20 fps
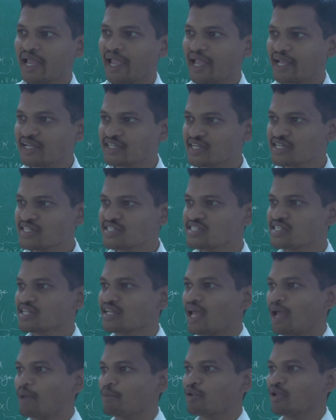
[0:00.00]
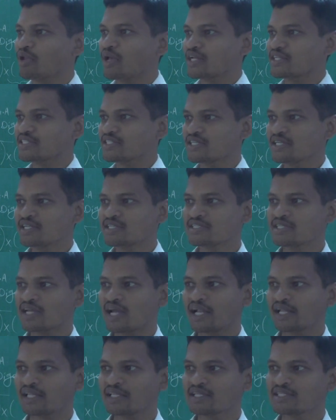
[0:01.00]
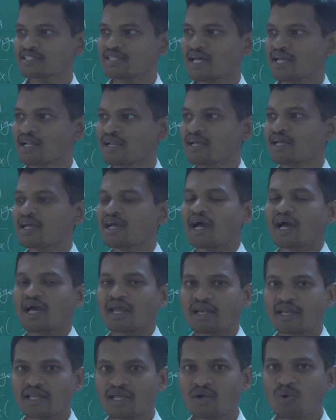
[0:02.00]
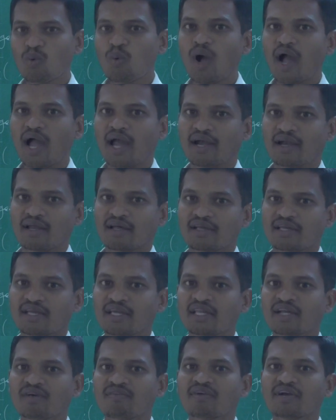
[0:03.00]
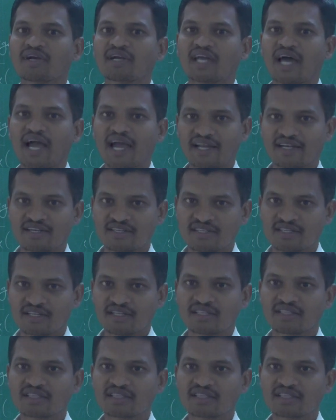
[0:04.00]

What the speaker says: essential amino acids, and these are required in our diet.